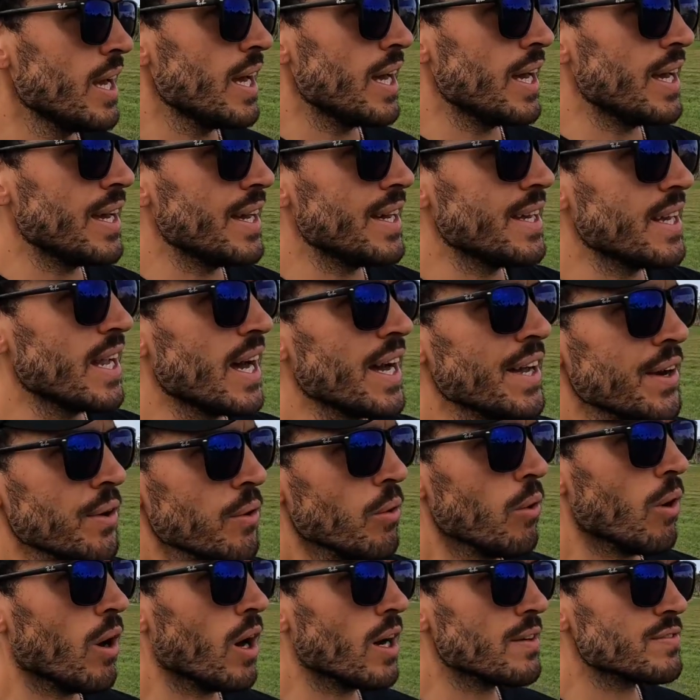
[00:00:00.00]
And I
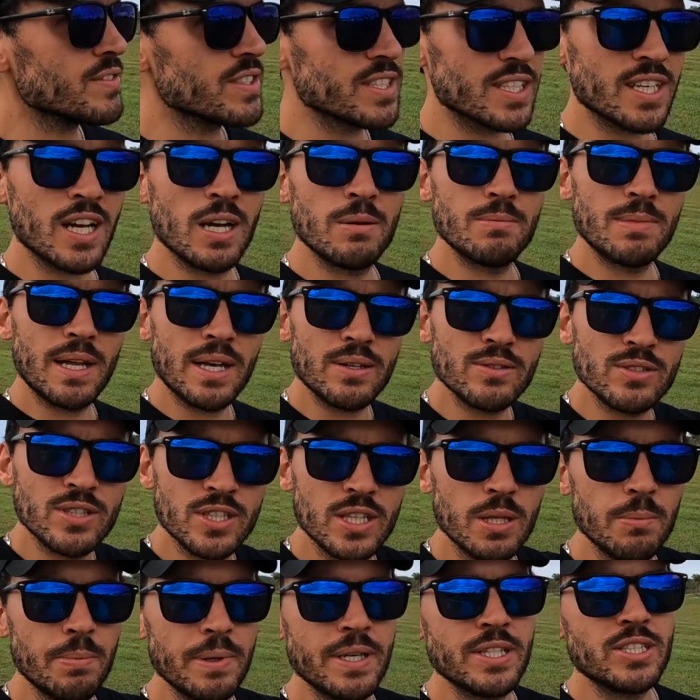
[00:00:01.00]
don't often come down
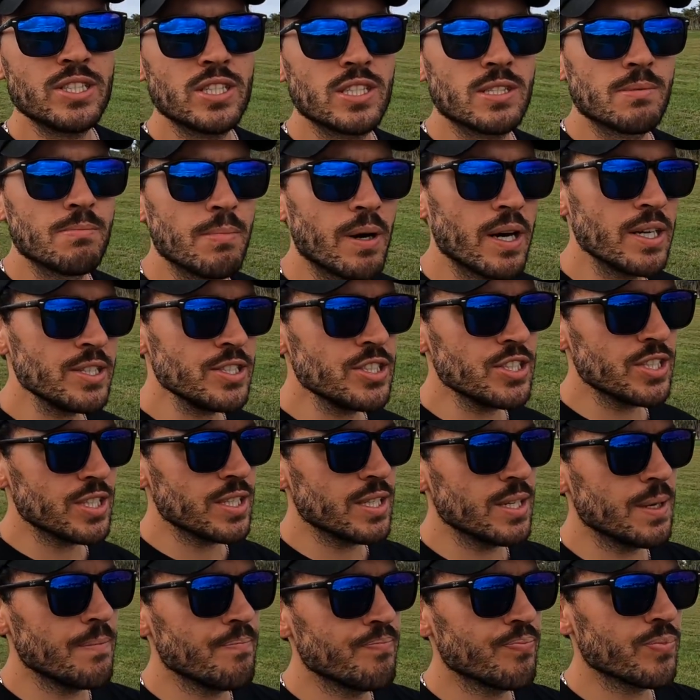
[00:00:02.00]
to the beach as much
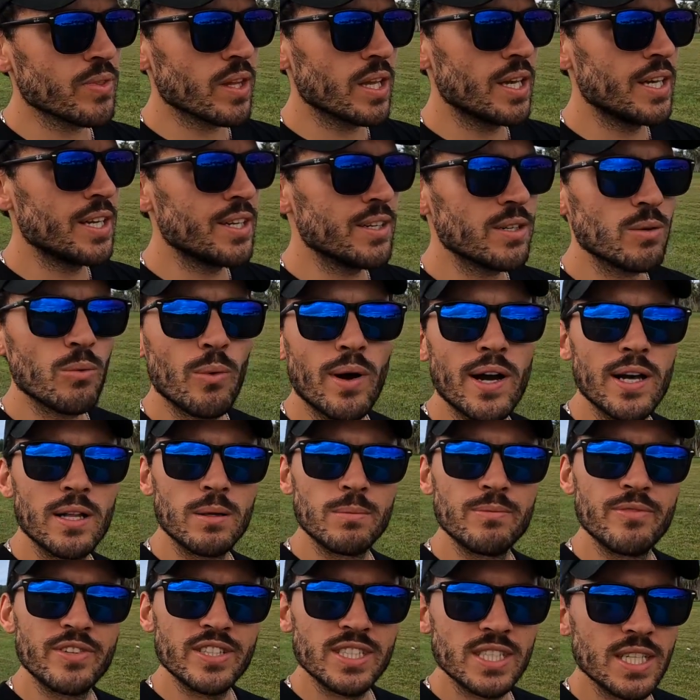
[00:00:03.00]
here while
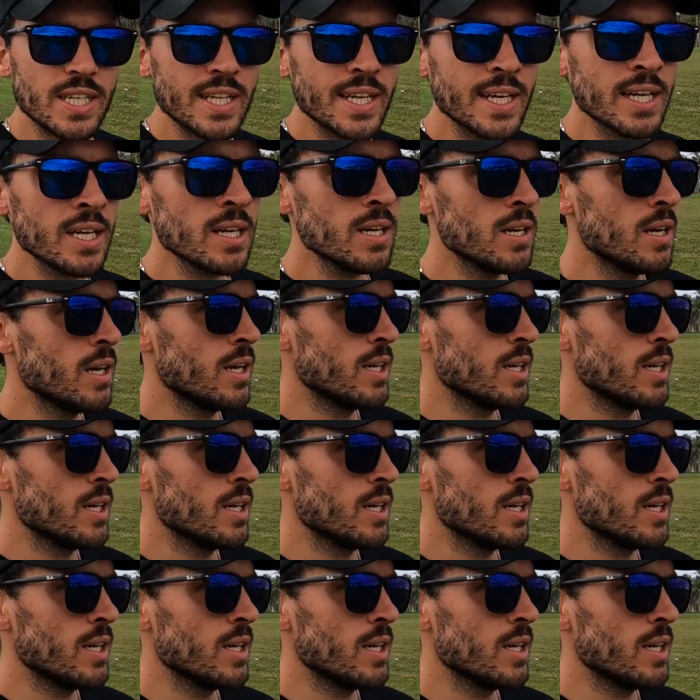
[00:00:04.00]
I'm visiting.